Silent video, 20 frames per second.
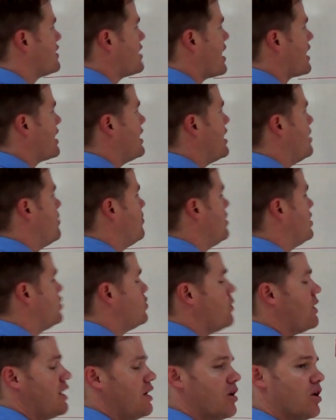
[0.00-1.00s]
exactly in
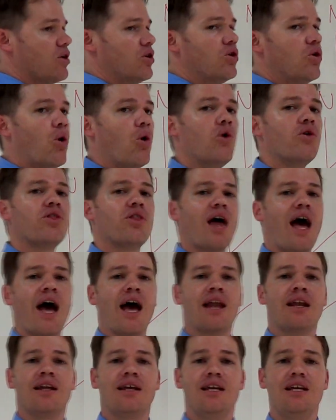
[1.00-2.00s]
between north
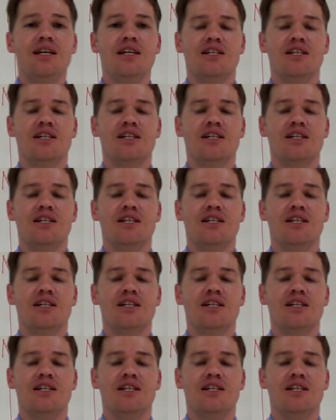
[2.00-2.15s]
and